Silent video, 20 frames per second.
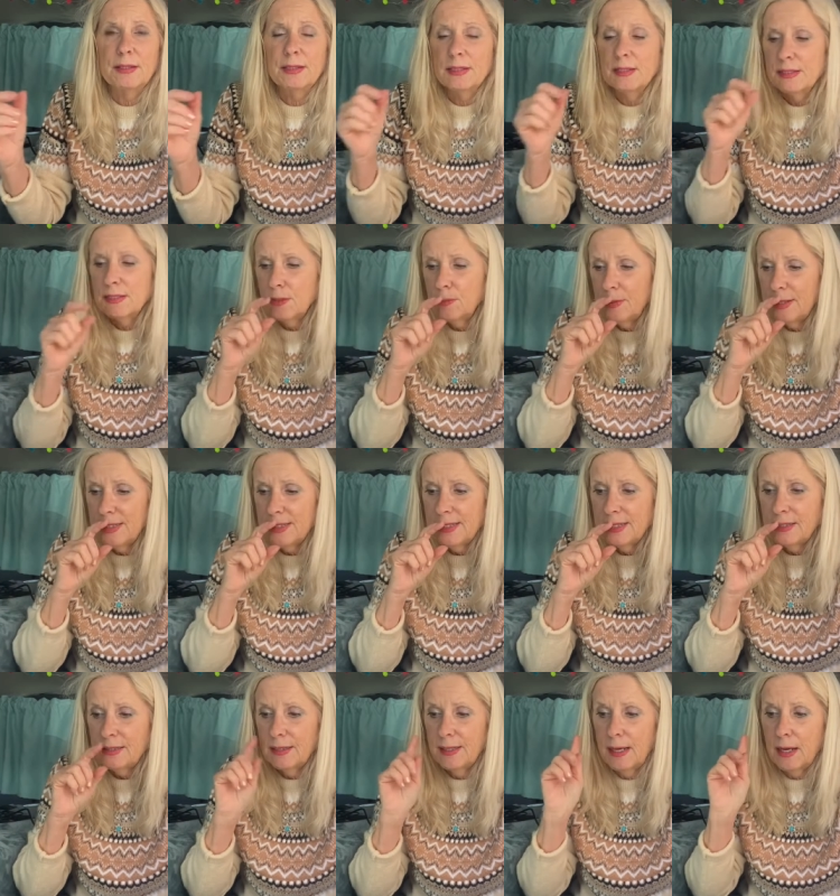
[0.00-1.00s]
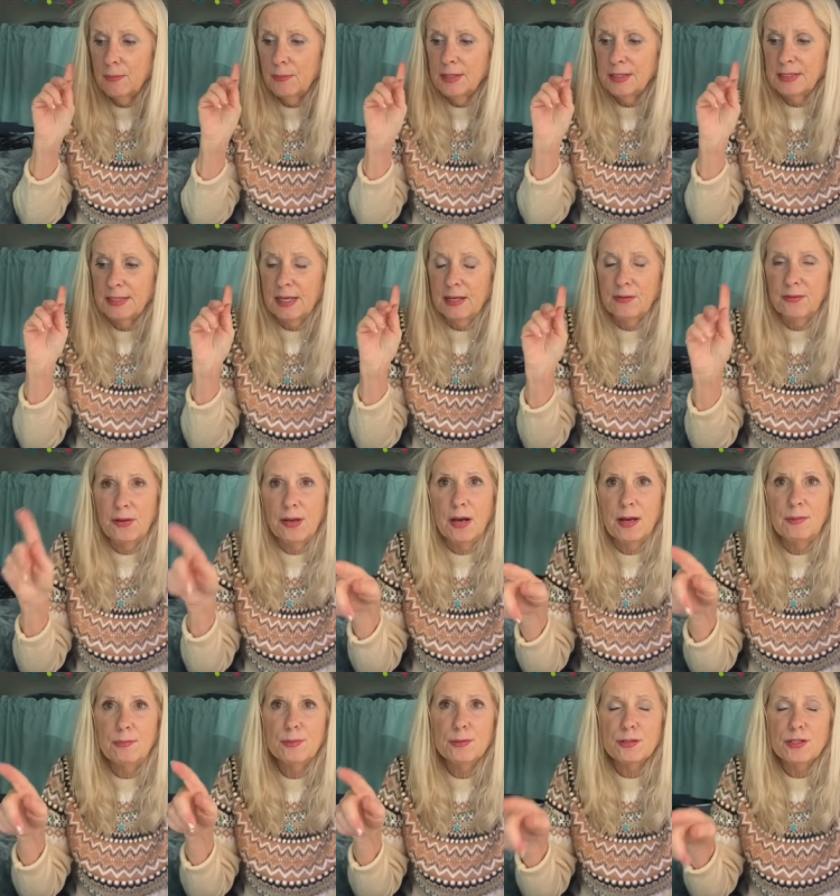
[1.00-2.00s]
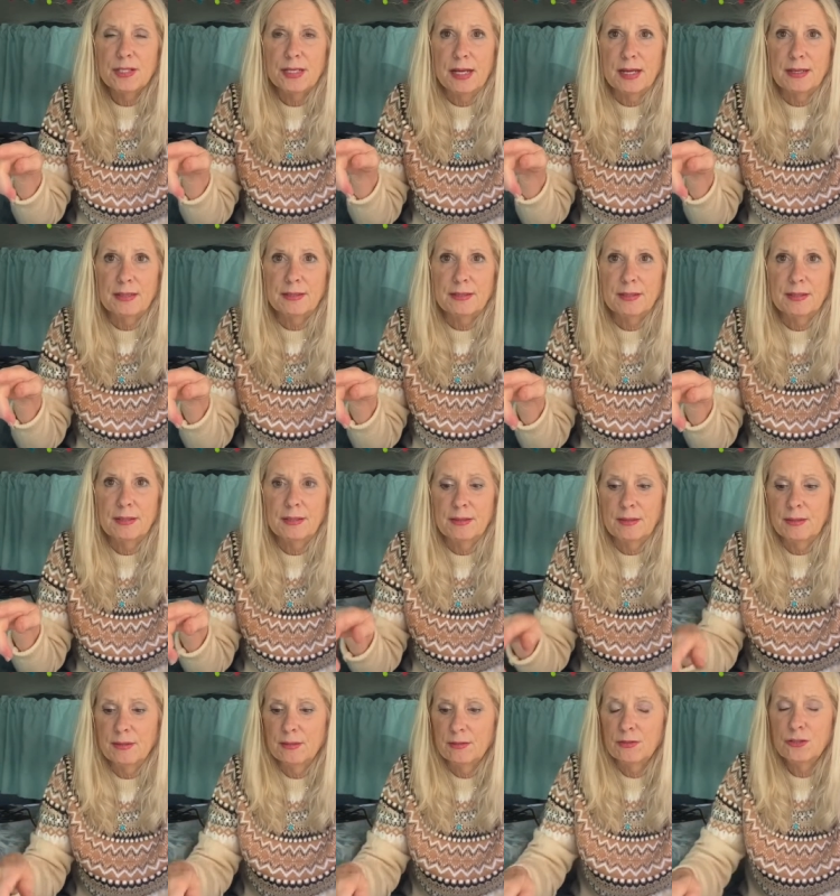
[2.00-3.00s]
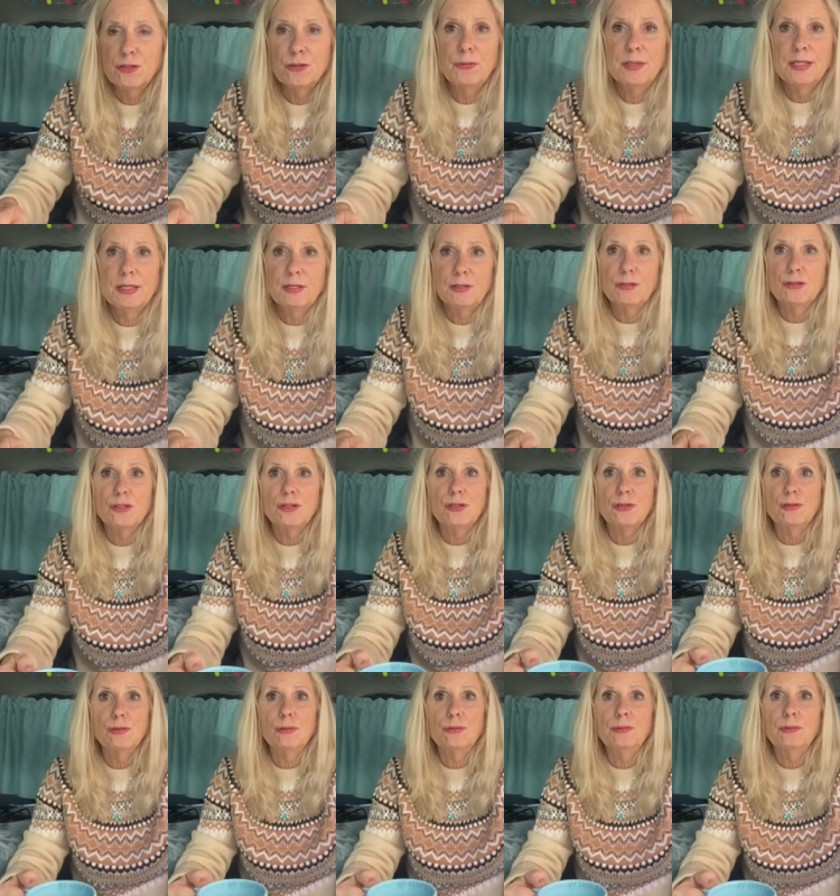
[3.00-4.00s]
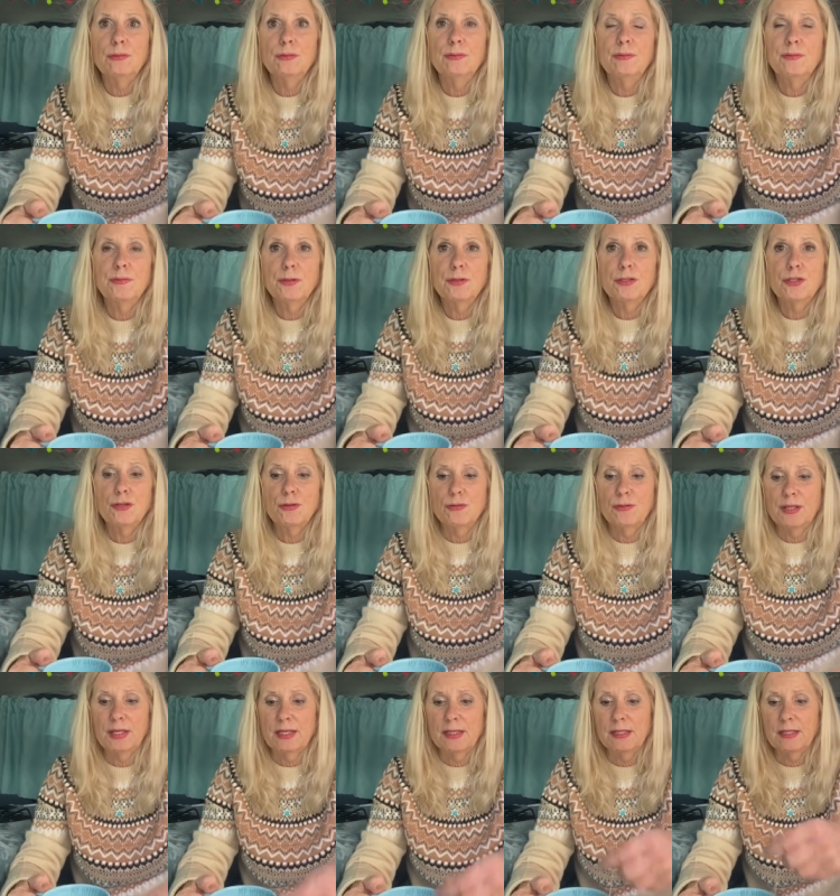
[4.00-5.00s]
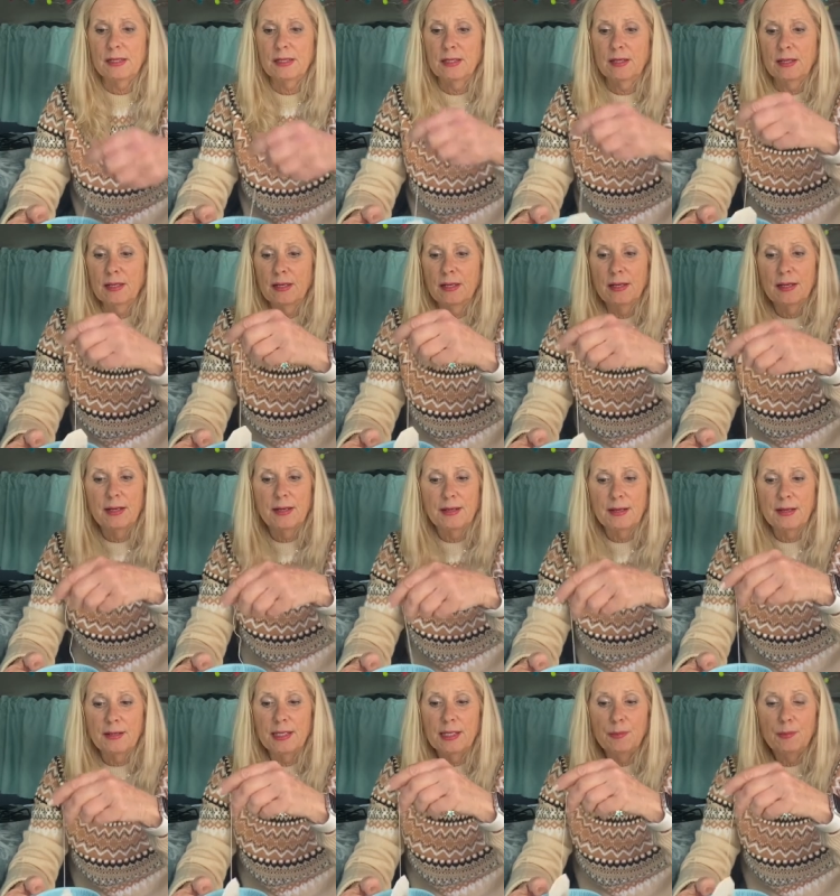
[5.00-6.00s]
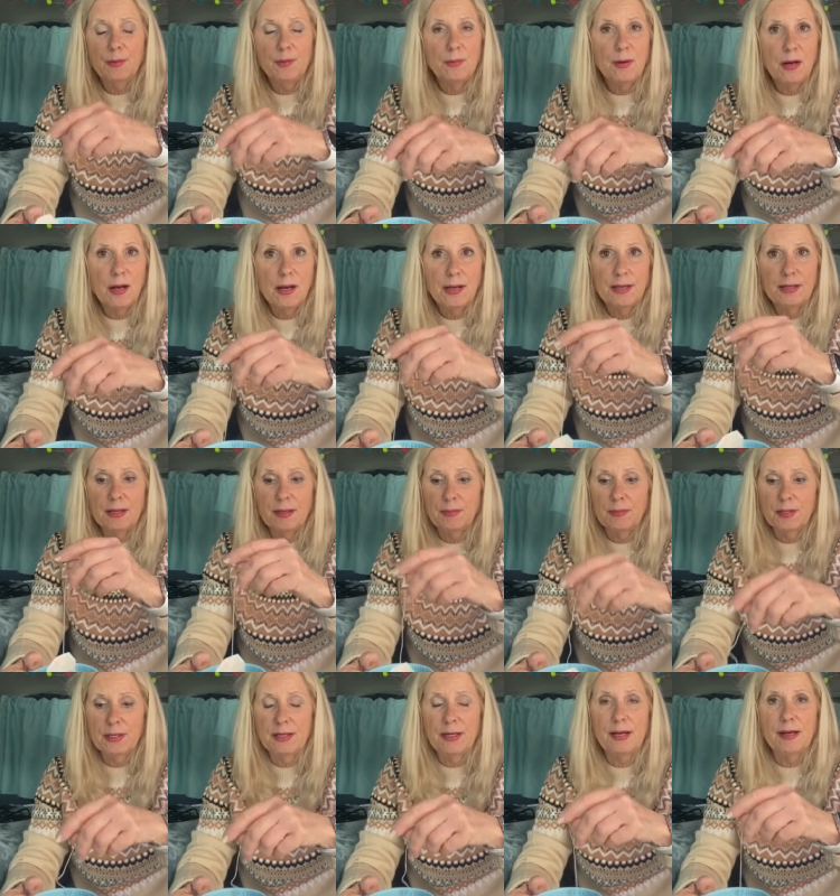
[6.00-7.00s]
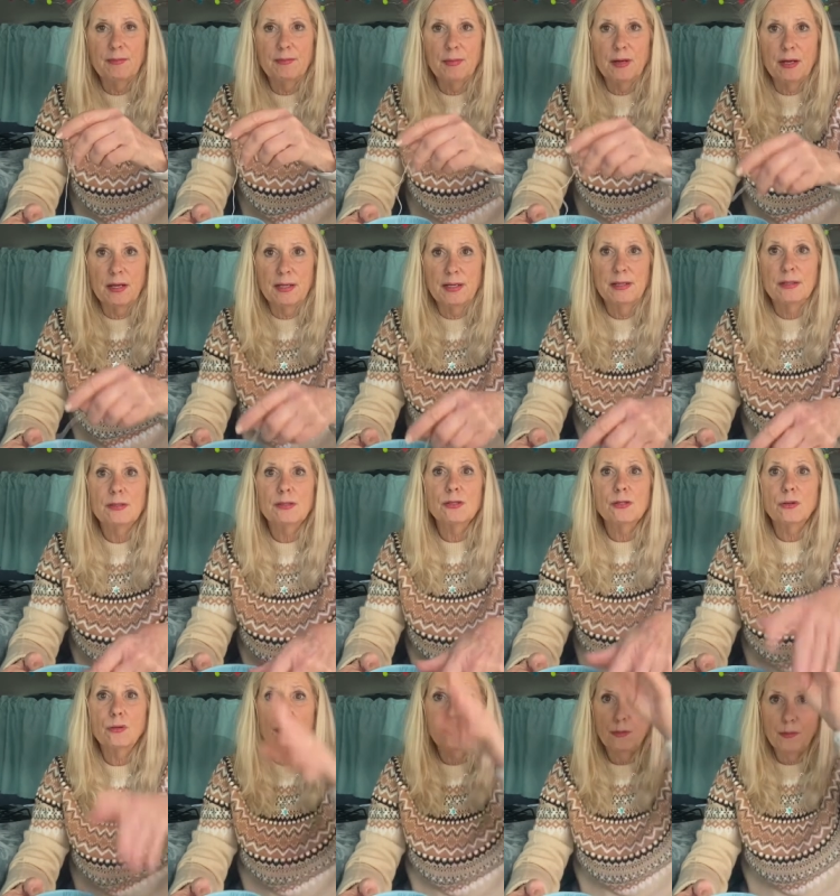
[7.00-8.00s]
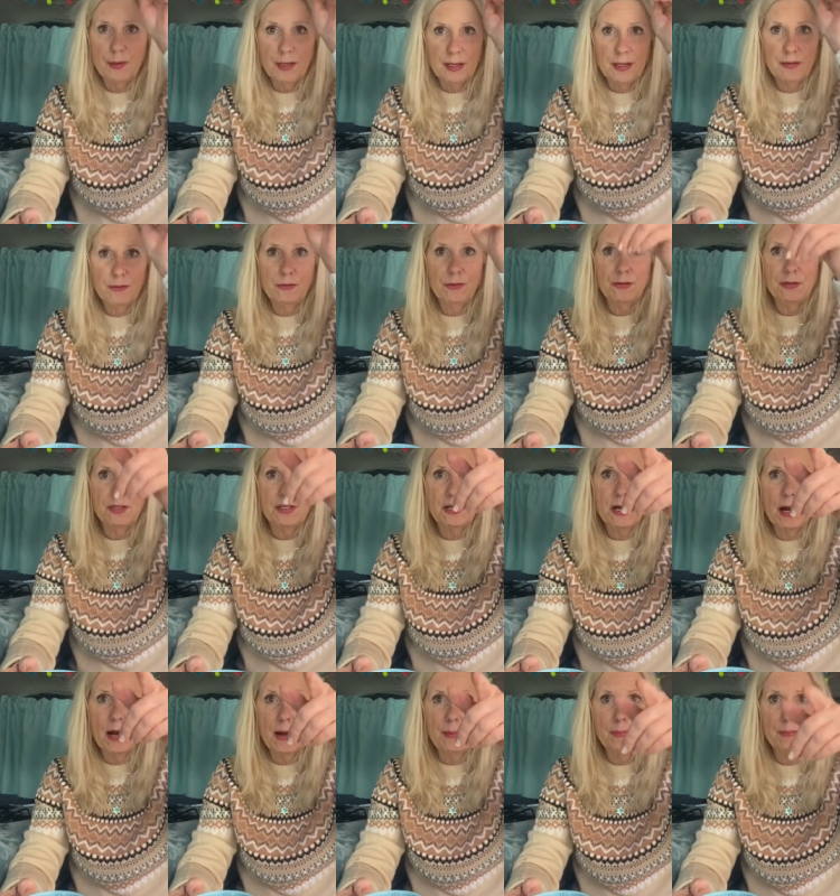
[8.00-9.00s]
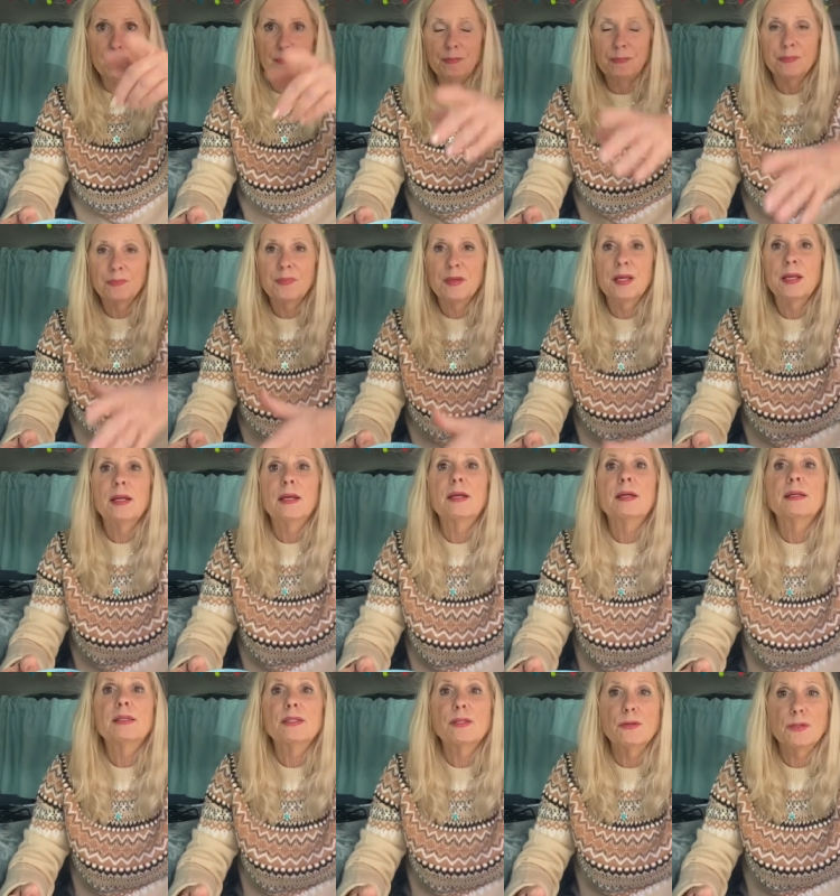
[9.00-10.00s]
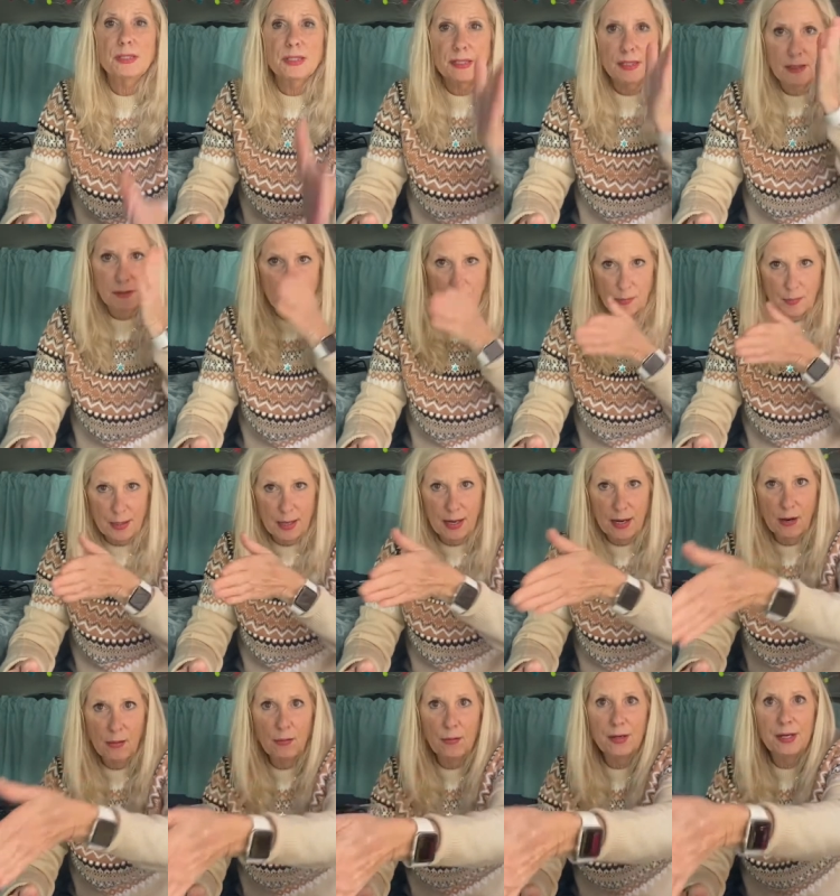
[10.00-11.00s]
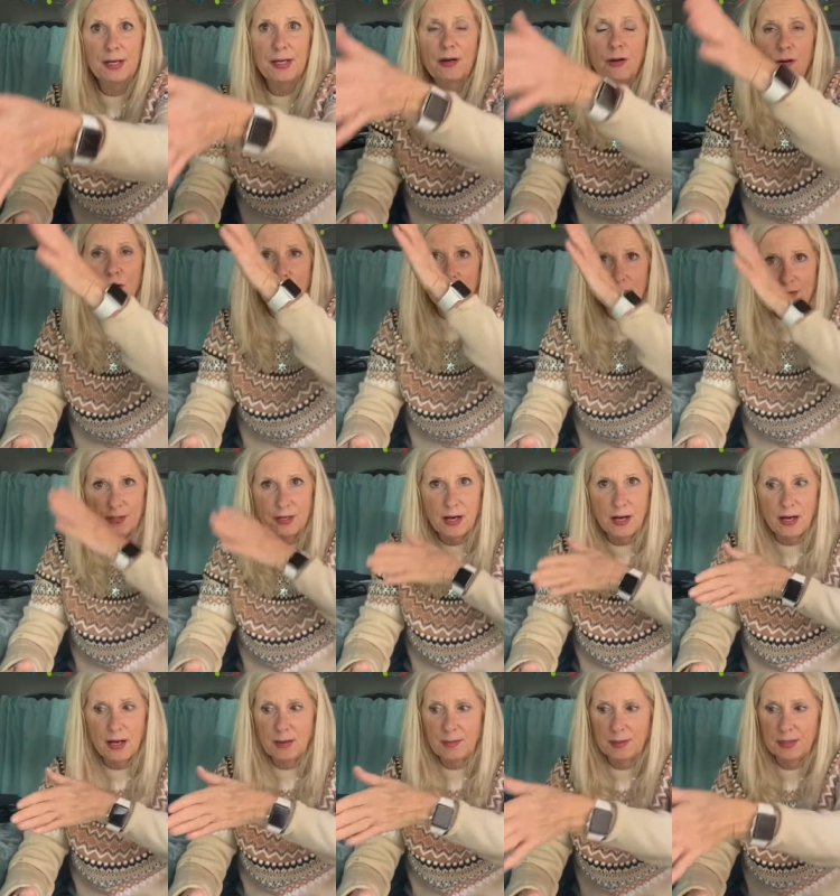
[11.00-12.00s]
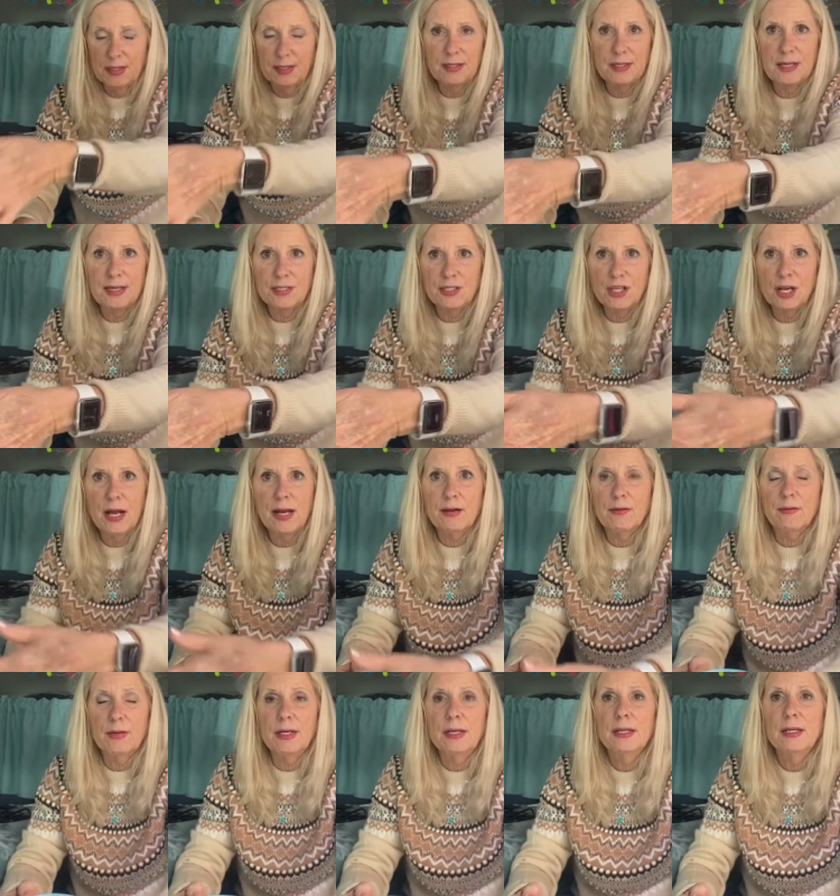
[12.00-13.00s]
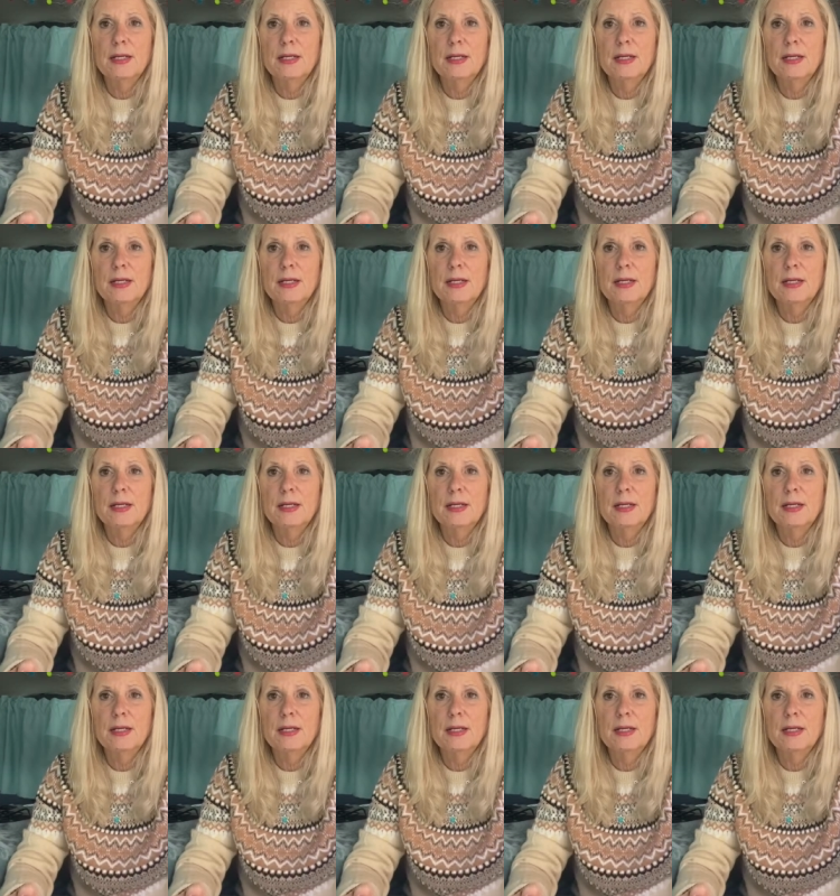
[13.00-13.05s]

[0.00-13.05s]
So basically, I went down 9% doing those two things. Now, keep in mind, I'm going to have my solar panel on the top. So it's going to be powering all the time into that Jackery.